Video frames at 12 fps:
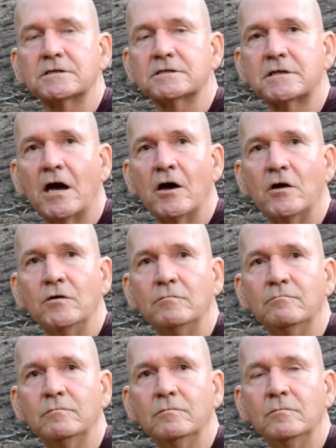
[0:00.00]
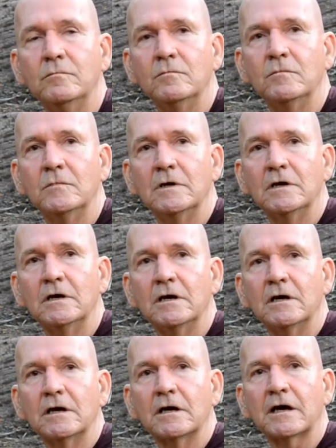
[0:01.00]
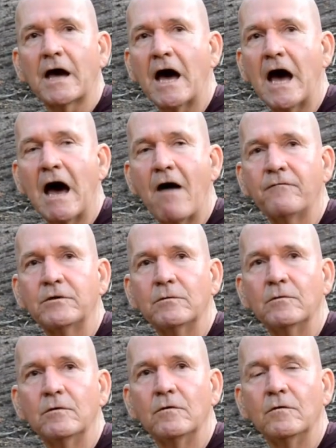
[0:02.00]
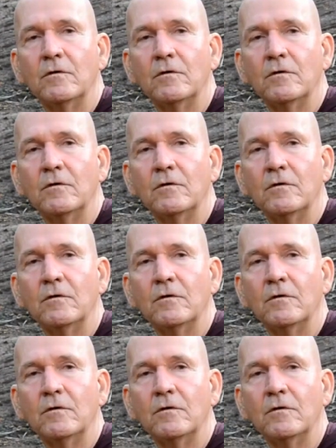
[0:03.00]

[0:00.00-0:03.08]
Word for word: The stone carved